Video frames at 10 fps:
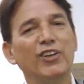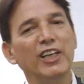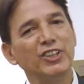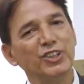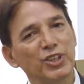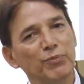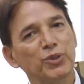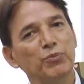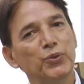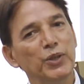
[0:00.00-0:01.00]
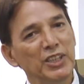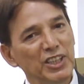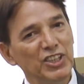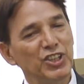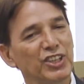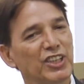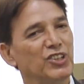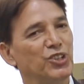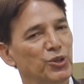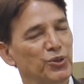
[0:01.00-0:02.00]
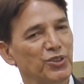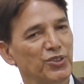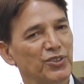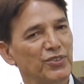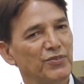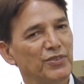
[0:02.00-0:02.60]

relationships between teachers and students.